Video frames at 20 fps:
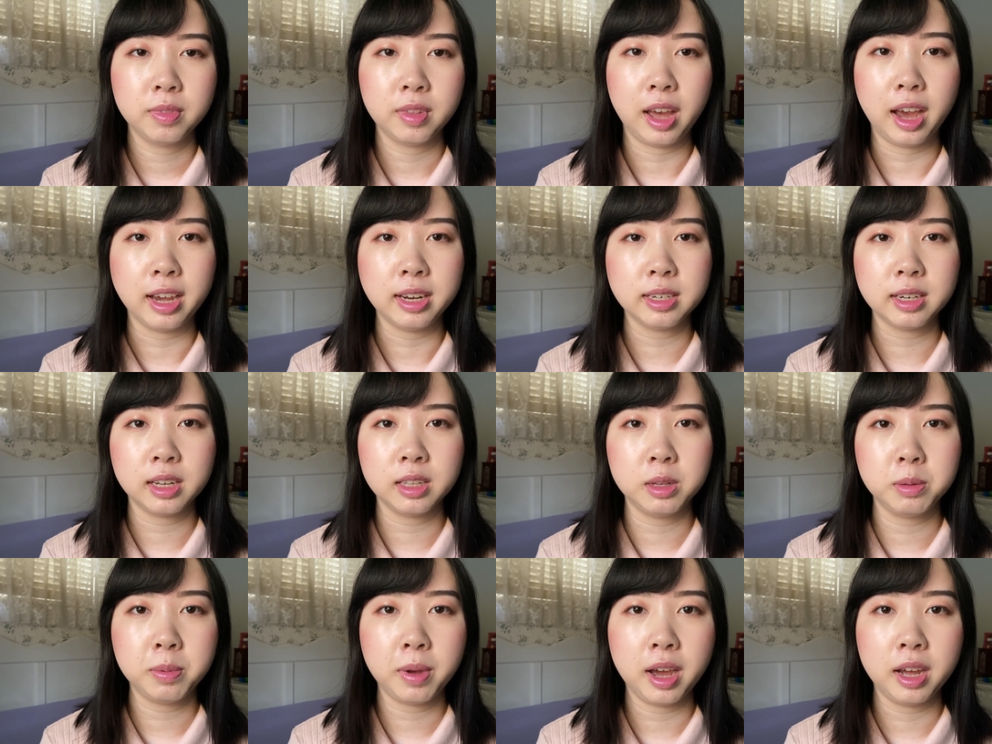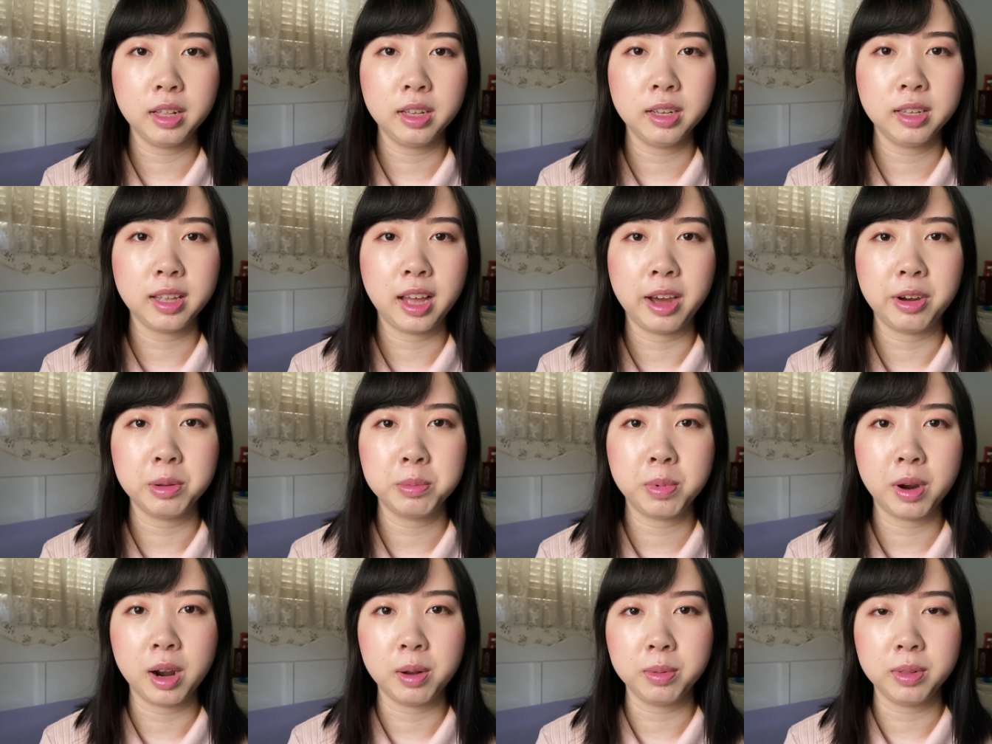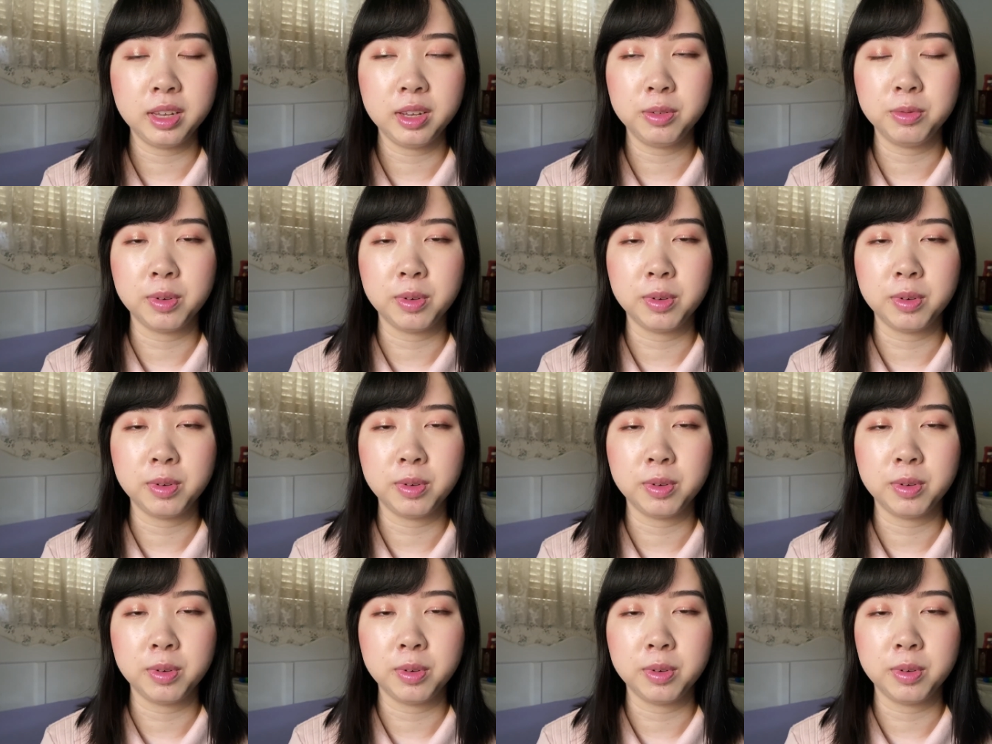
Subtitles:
eyeshadow palette, I would probably